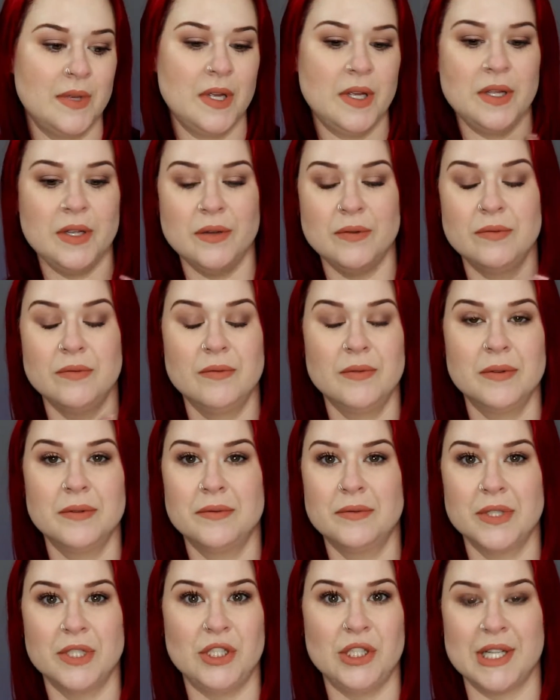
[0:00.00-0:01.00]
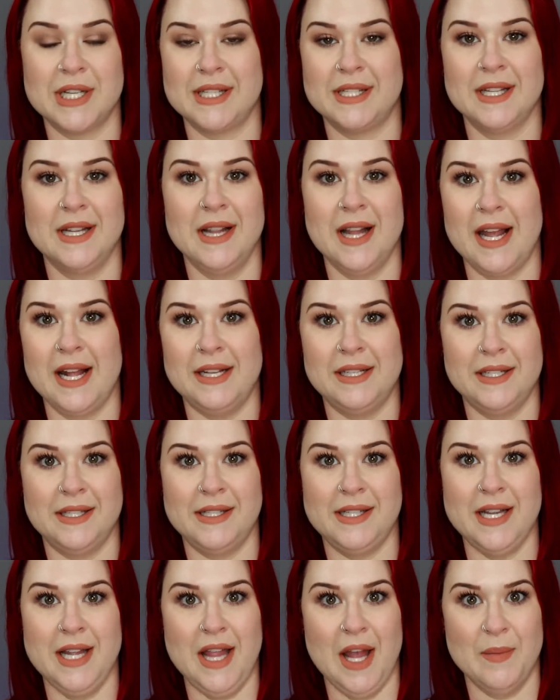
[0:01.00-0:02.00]
you would just like to
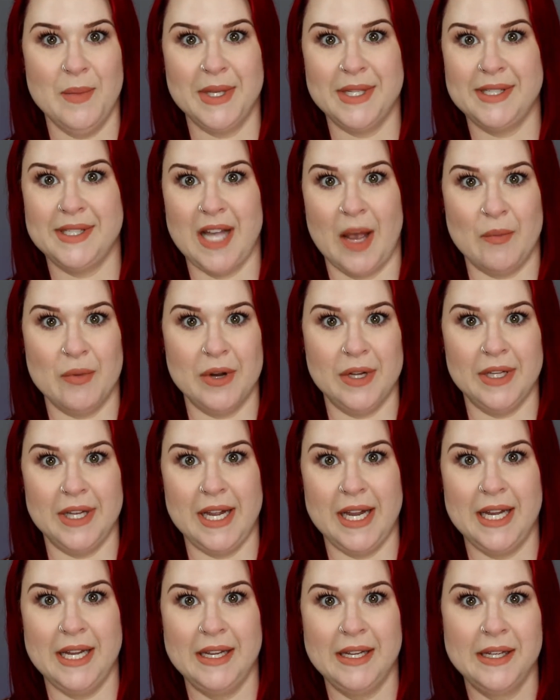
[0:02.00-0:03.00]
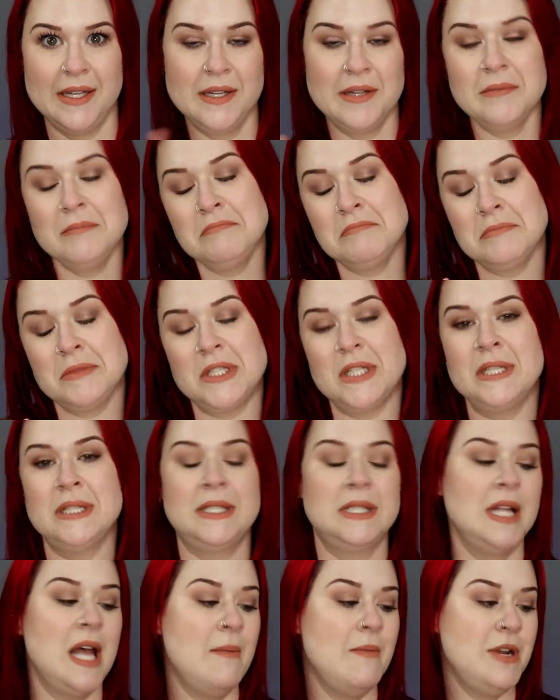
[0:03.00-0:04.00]
see them separately.
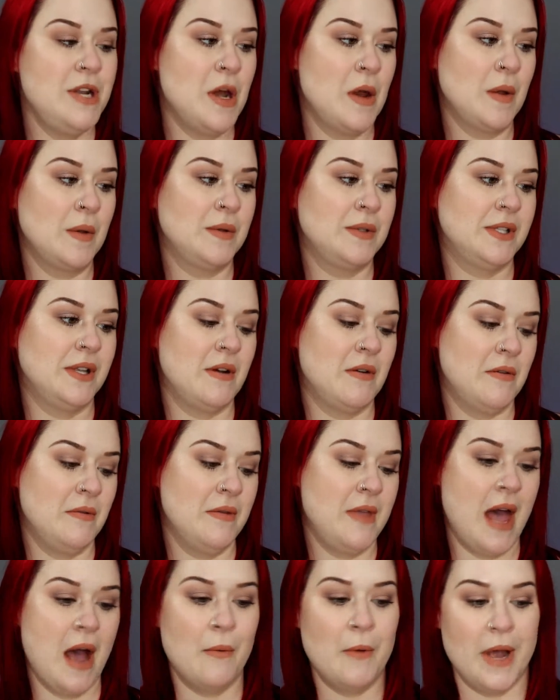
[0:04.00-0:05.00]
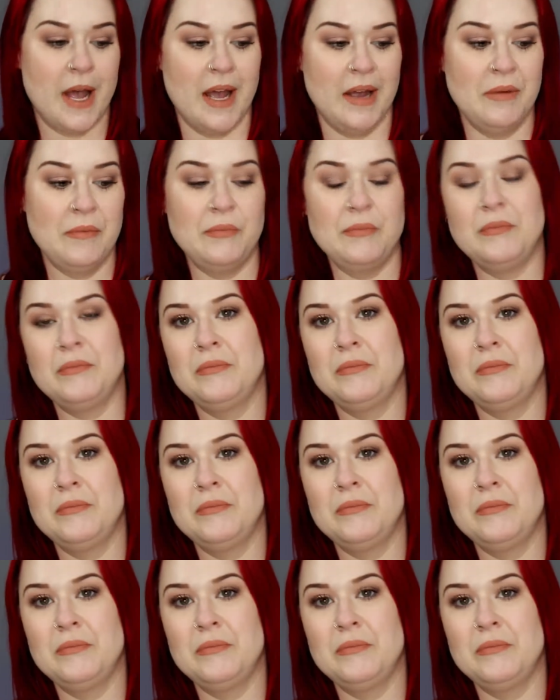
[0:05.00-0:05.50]
Just let me know so that way